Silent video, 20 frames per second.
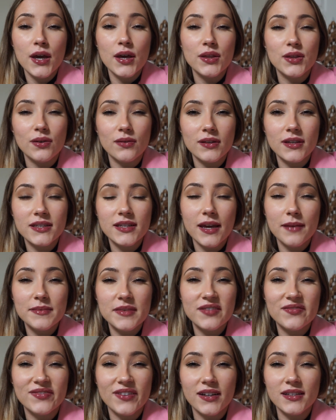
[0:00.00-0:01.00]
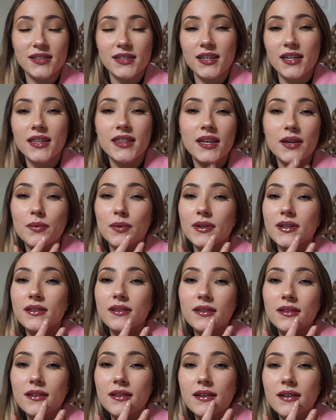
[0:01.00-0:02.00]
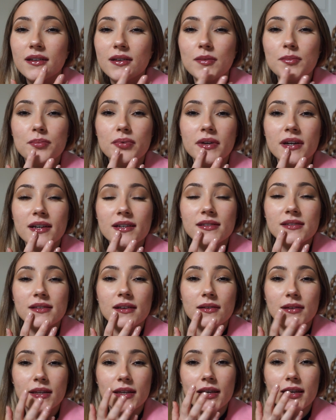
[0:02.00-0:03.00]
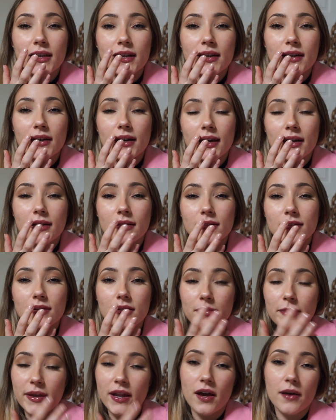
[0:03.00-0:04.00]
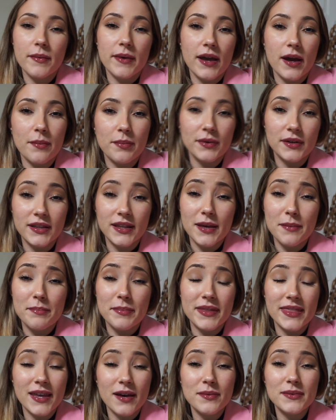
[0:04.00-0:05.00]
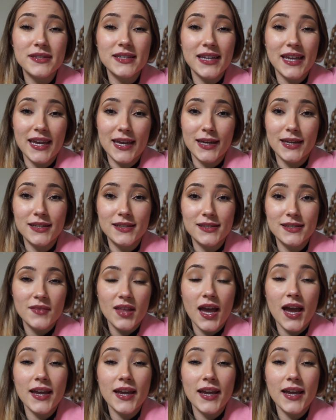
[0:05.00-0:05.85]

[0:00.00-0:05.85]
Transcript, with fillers: The only times I felt anything were little pricks down here and a little bit on my upper lip, but that was it.